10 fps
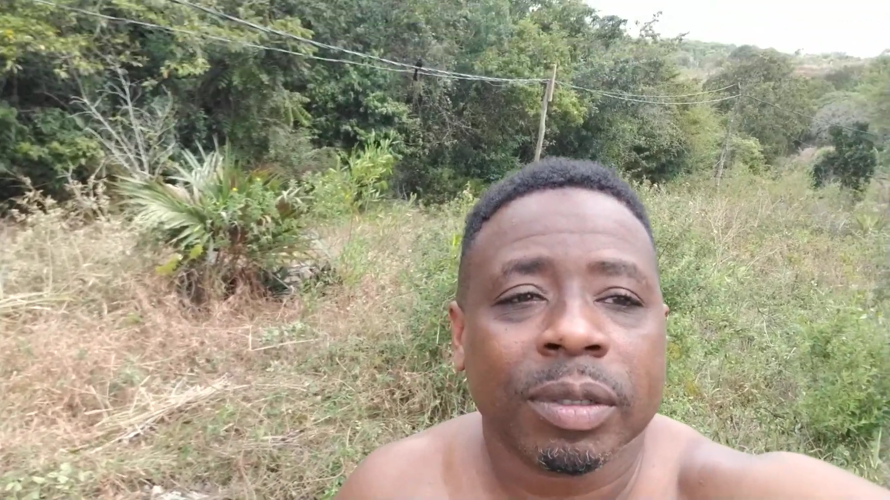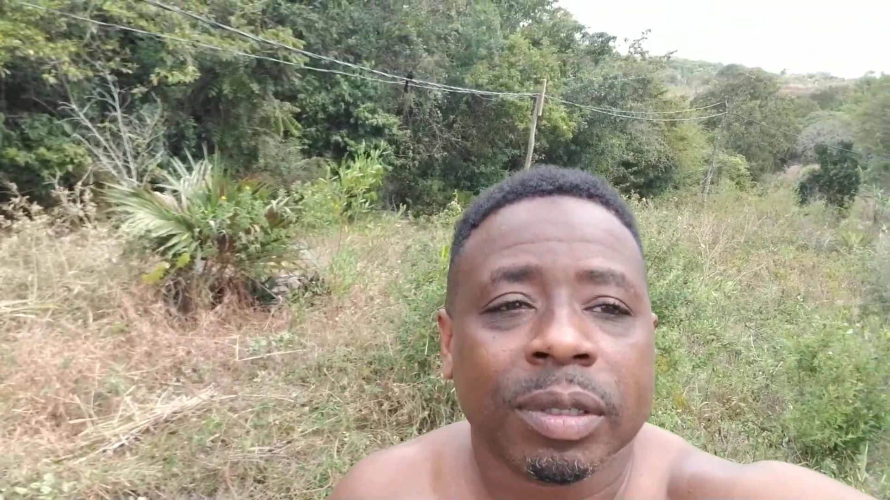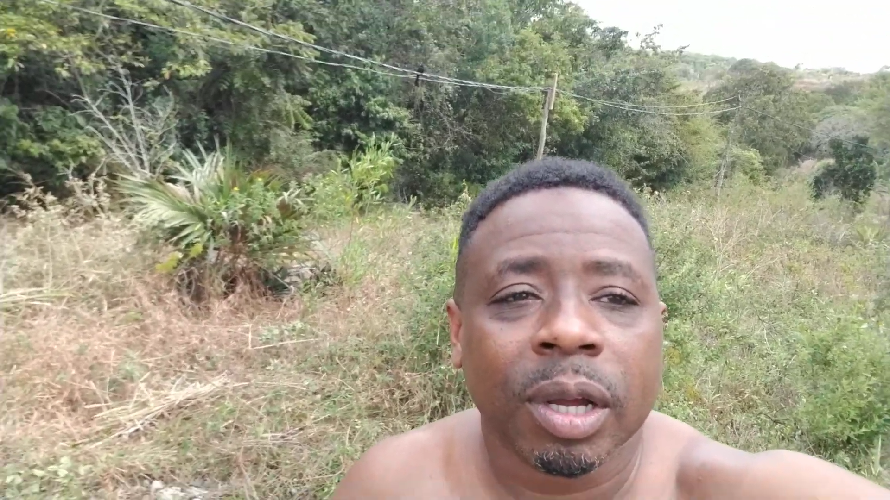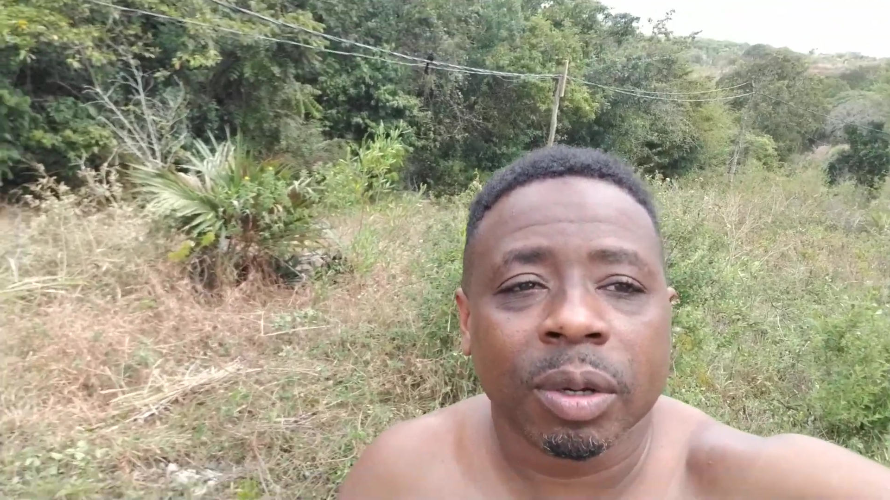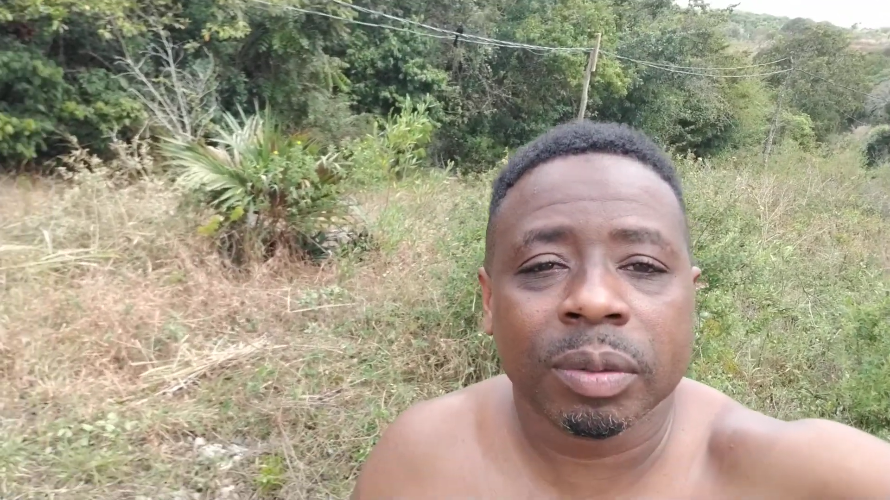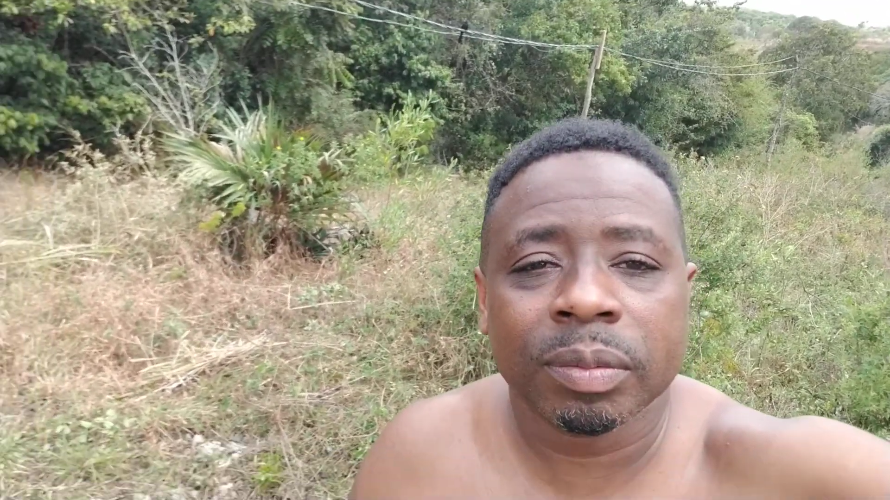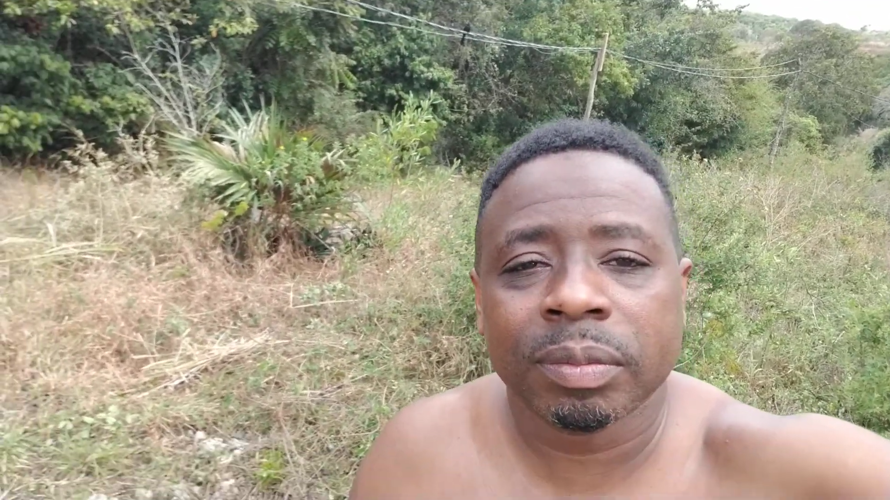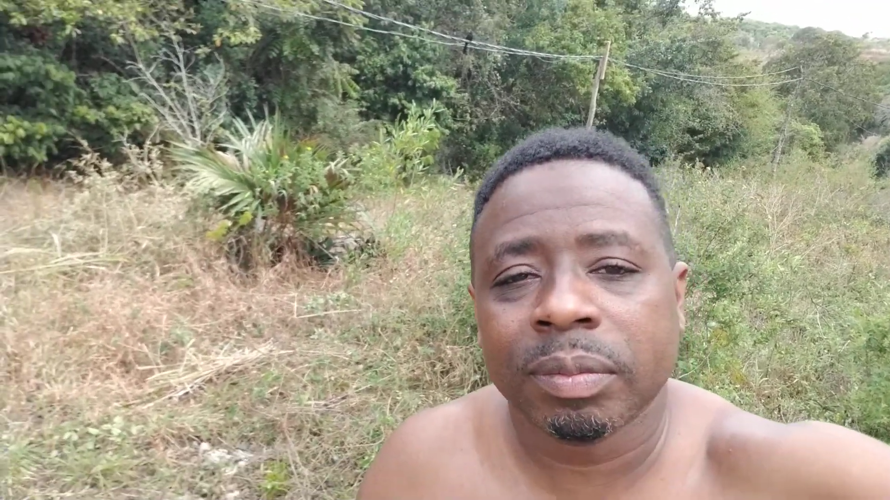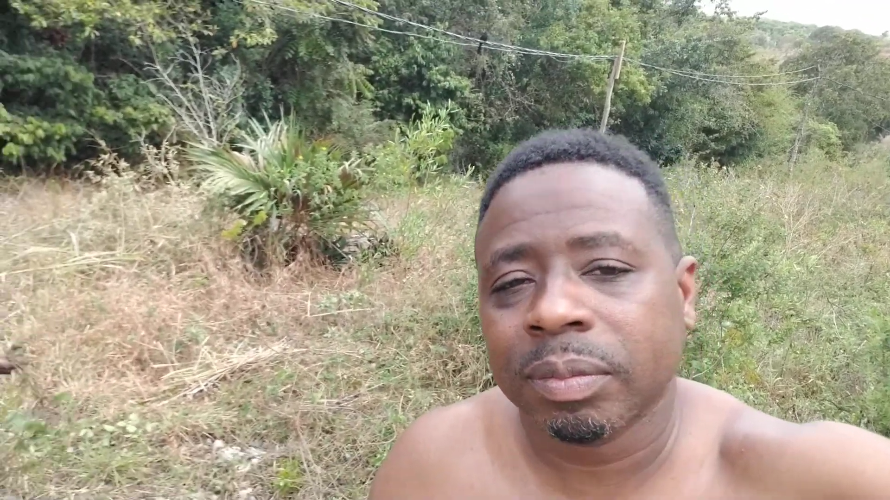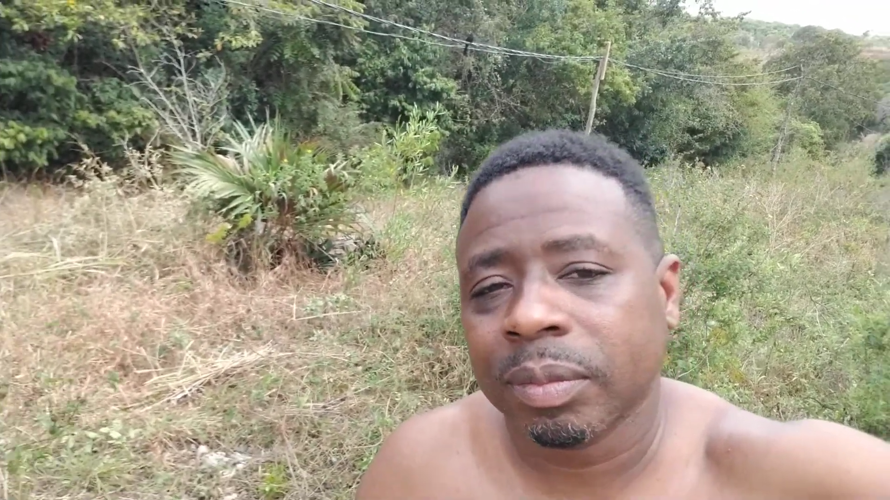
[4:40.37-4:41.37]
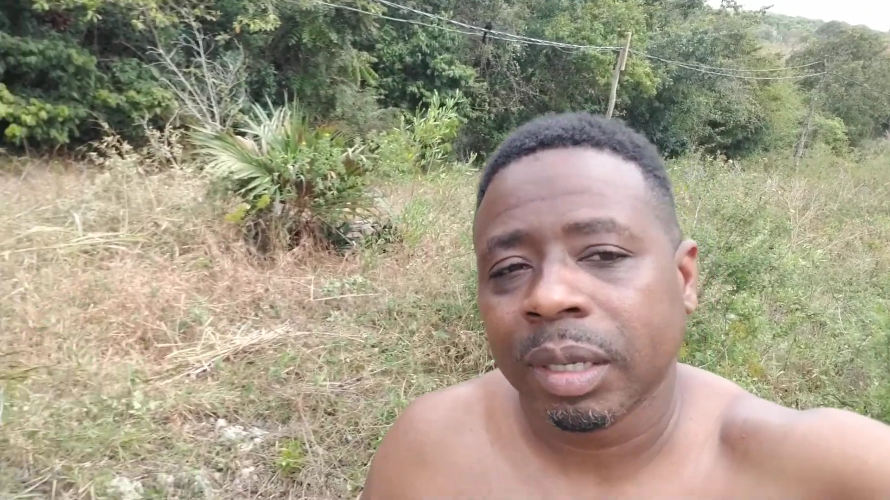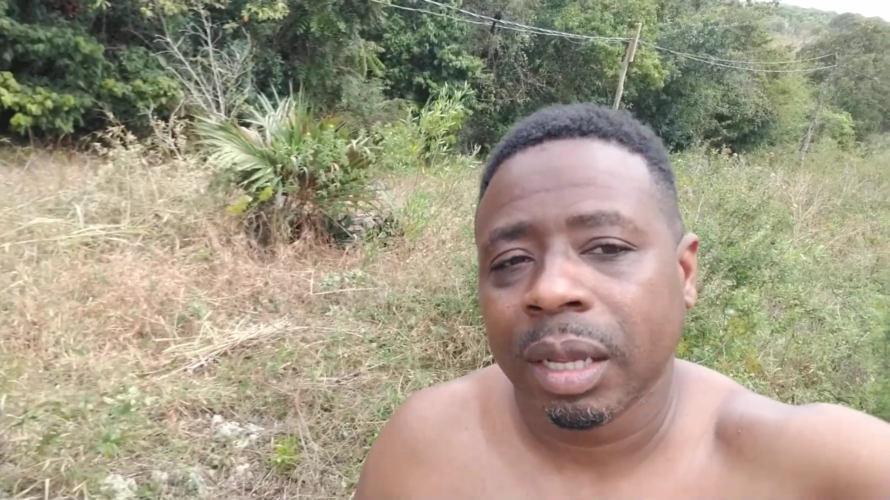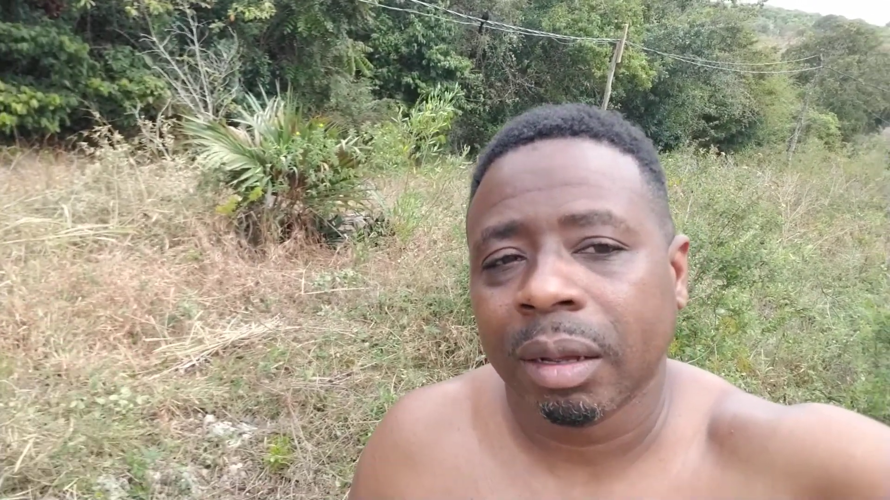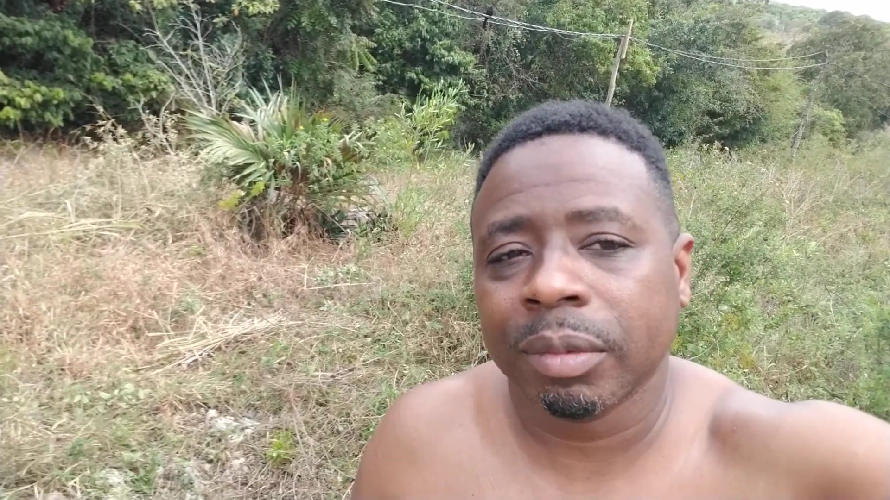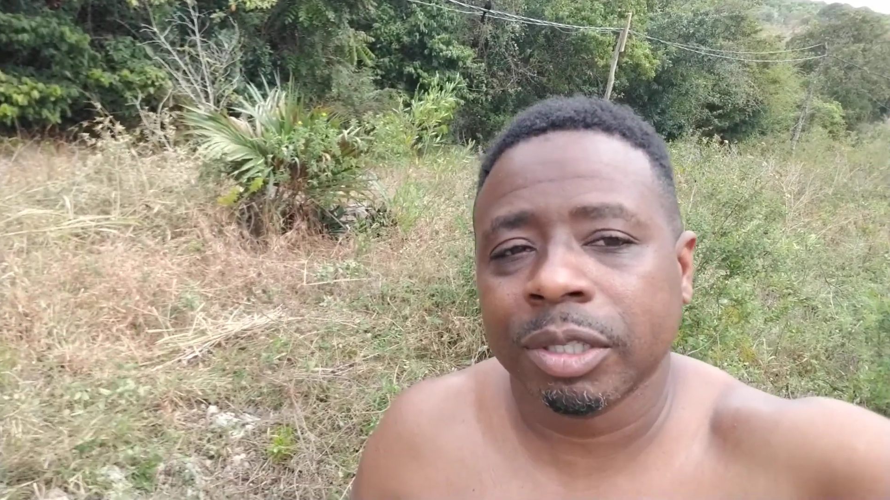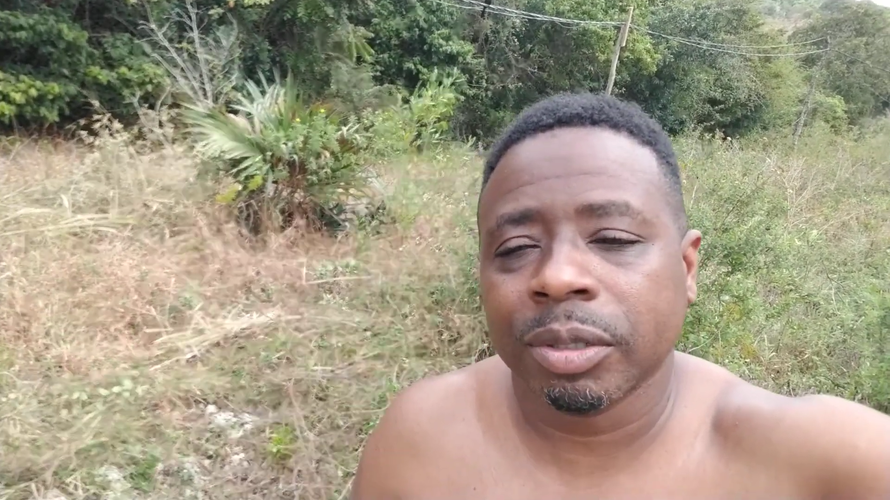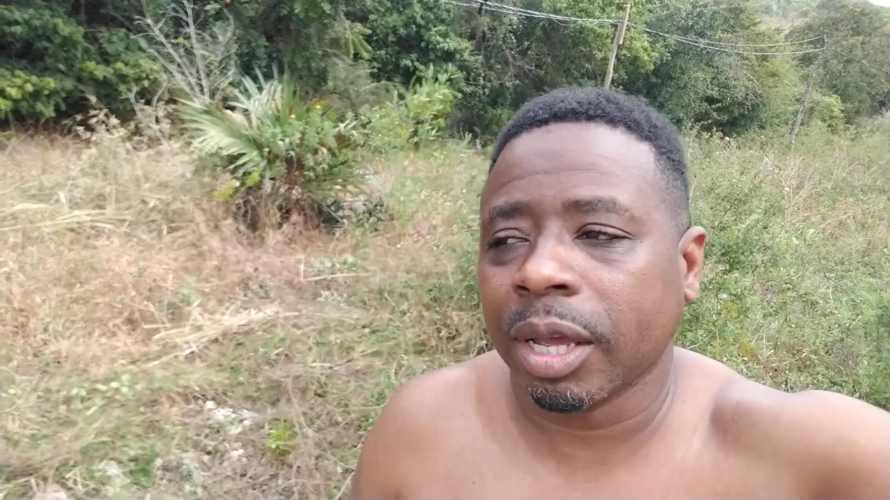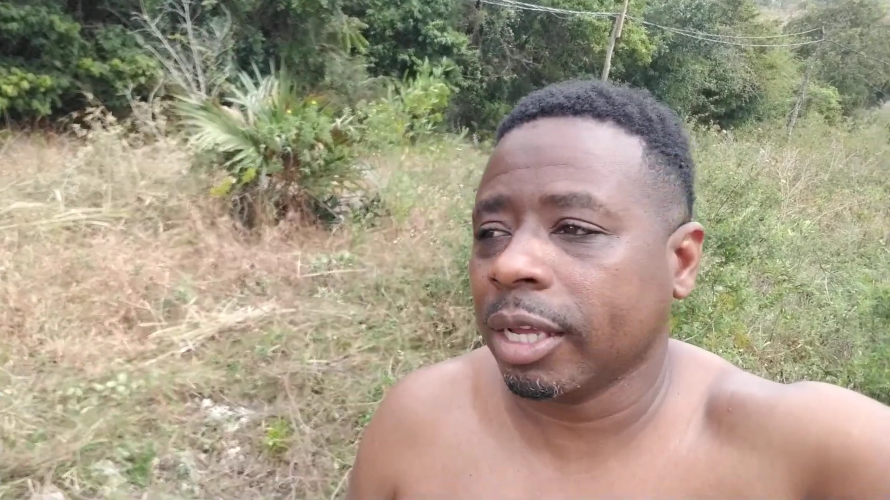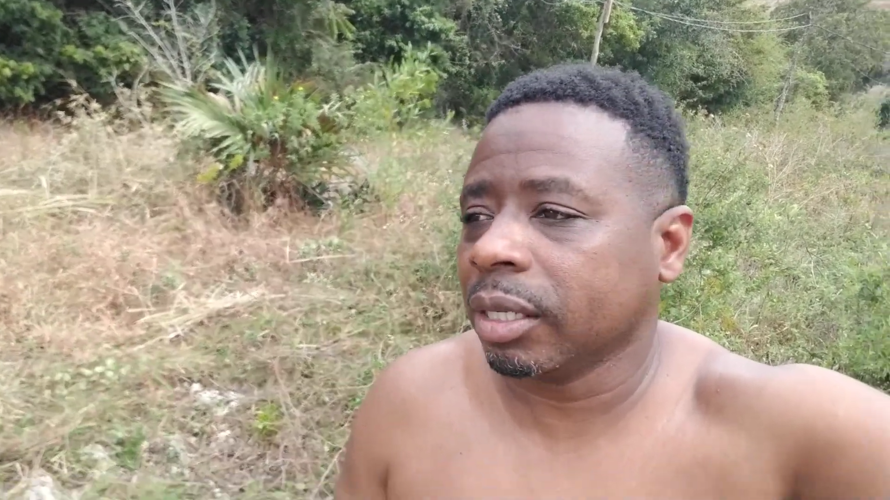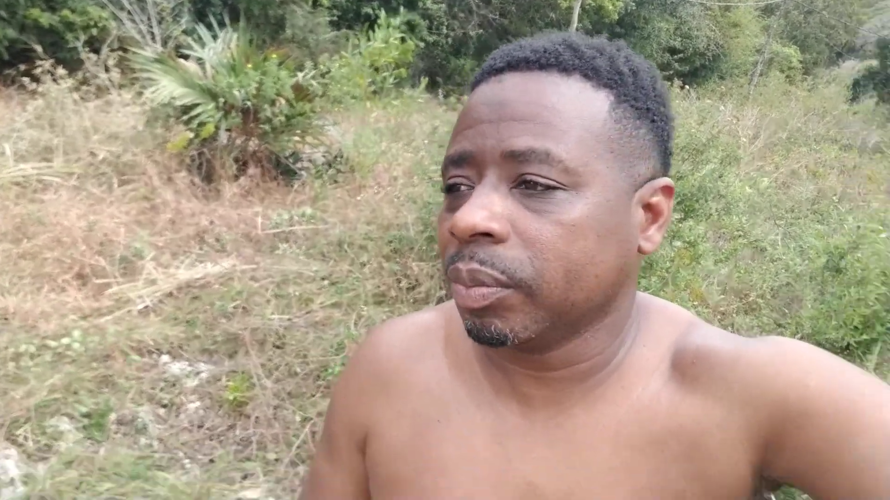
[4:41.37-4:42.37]
So I'll meet you
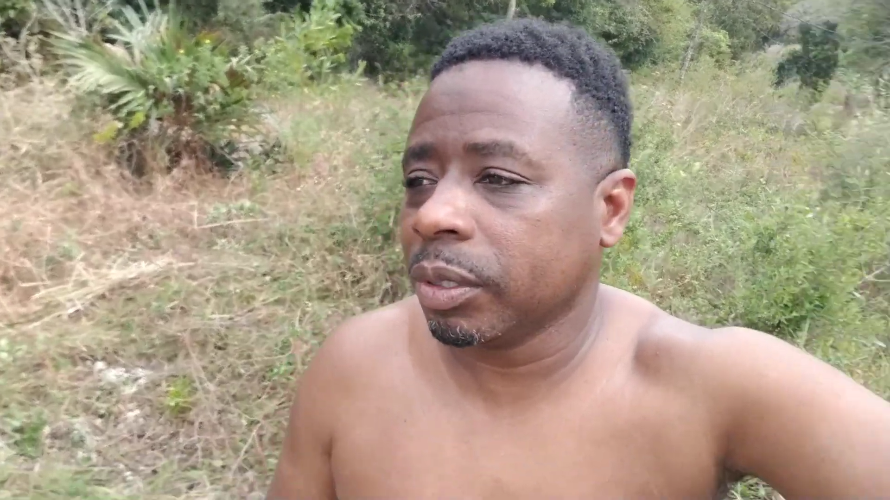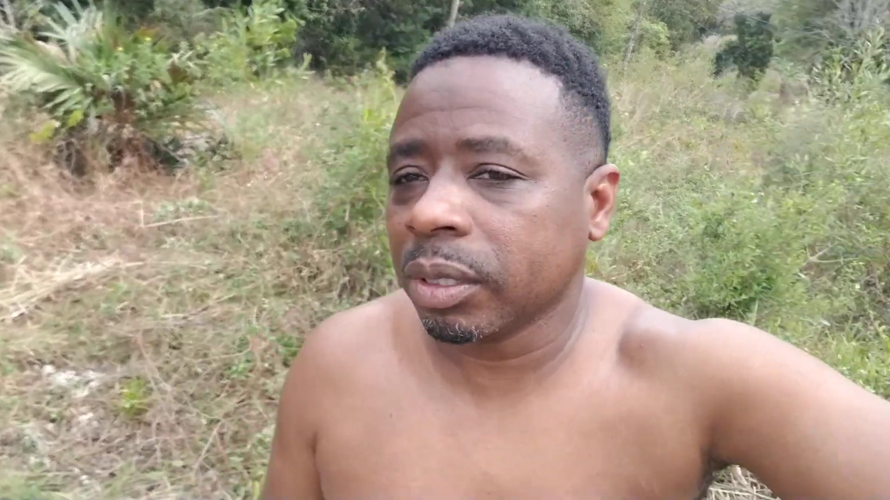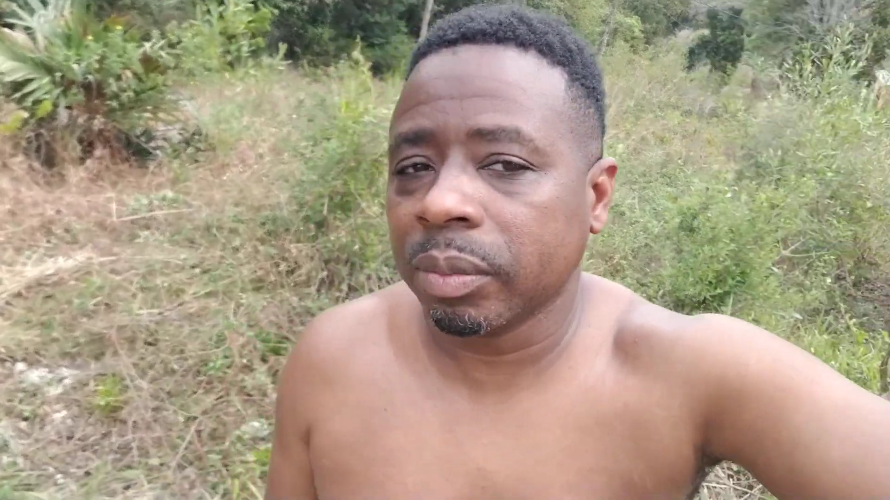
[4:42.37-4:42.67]
guys up with some